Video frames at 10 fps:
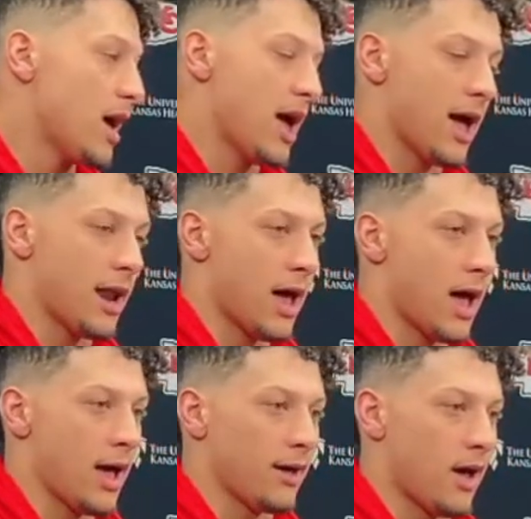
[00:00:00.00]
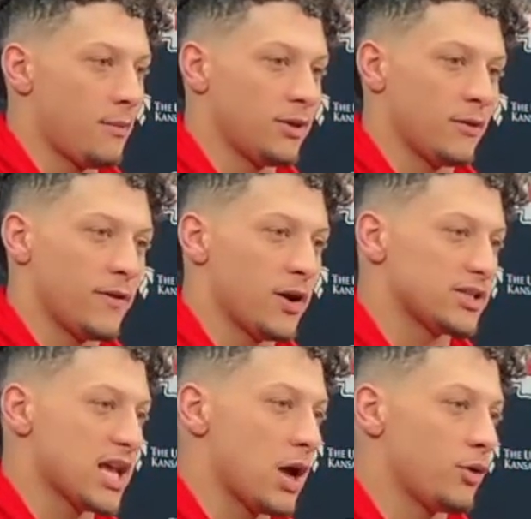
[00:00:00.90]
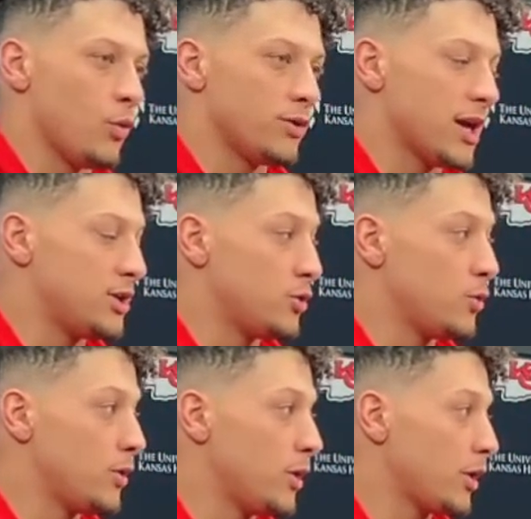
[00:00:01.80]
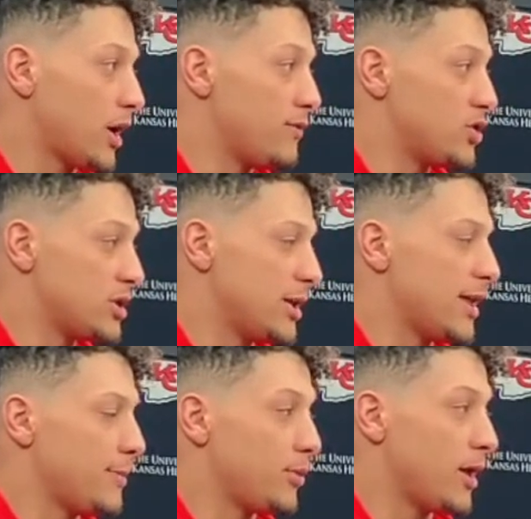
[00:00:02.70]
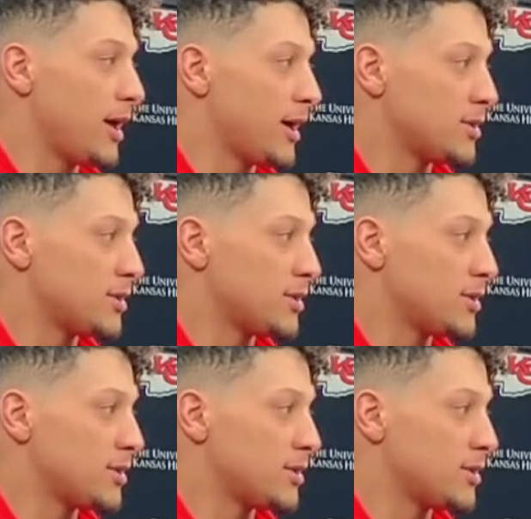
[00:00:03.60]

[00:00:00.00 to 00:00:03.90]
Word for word: And uh, I mean, they're very sound in what they do and the coverages that they play.